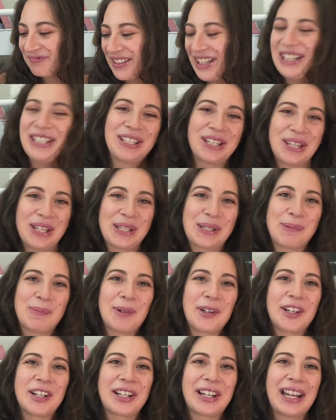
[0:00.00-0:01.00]
this
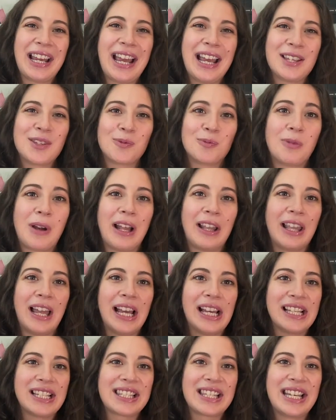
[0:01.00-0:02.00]
book, as well
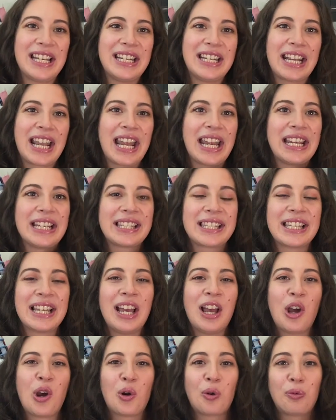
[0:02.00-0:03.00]
as a nice
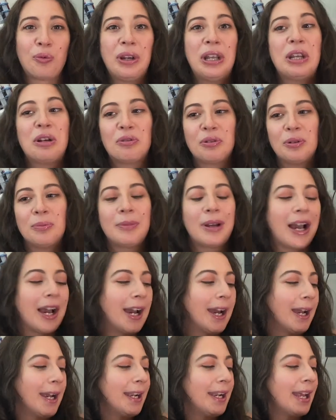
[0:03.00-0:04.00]
reading group
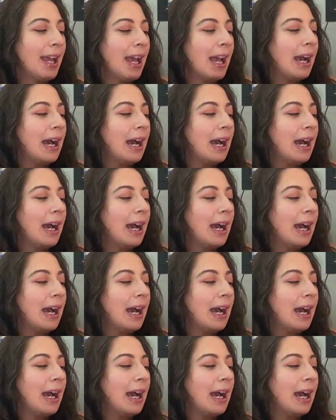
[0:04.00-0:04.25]
guide.